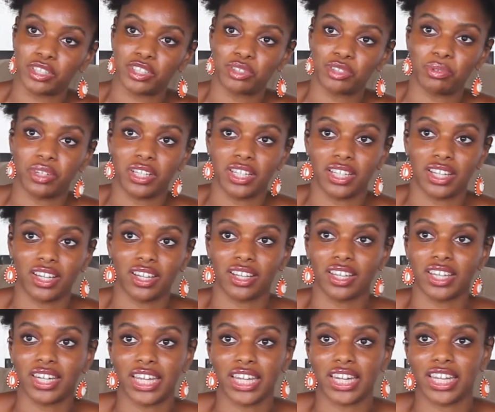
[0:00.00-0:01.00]
between the
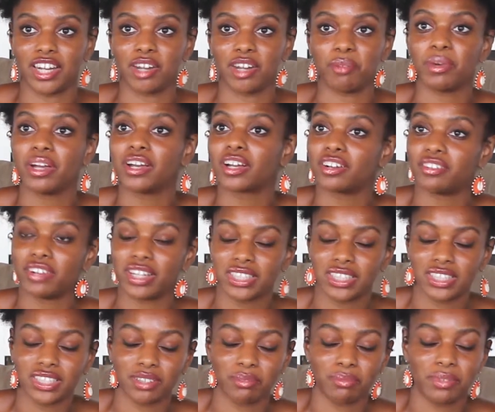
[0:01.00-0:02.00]
Canadian and American
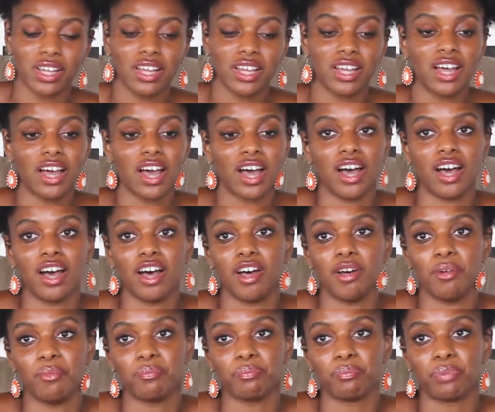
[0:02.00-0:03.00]
racism.
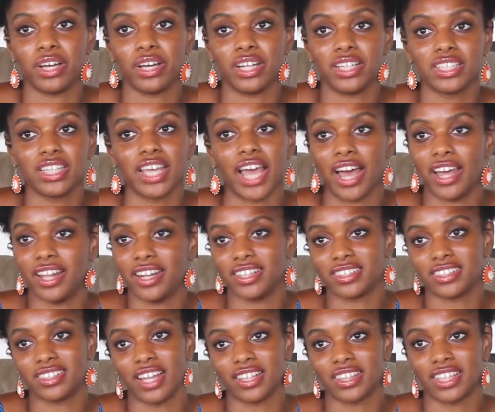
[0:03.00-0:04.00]
But yeah,
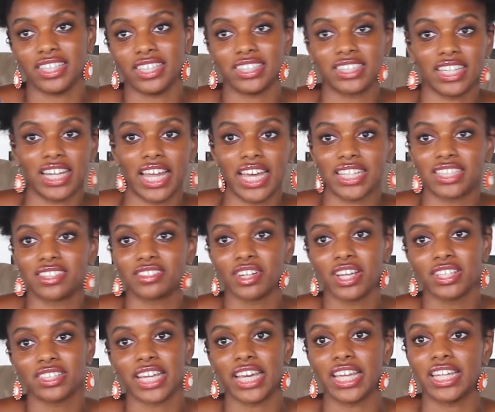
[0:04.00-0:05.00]
there's nothing to like
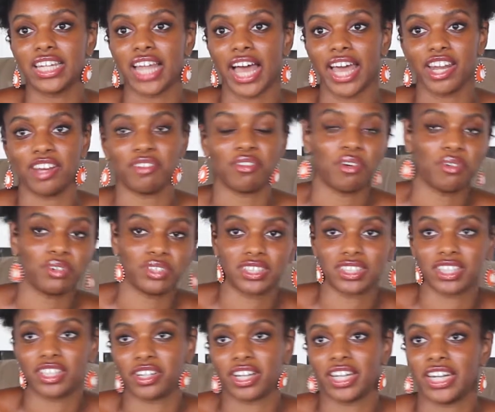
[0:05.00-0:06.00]
take light of,
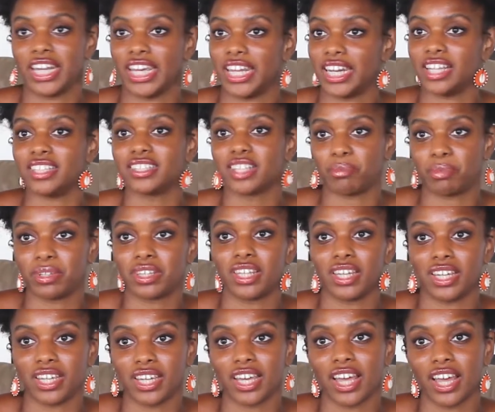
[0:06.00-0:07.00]
just like Canadian type of
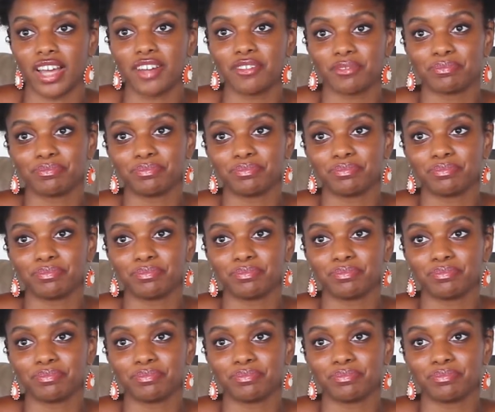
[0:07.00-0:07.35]
thing. Yeah.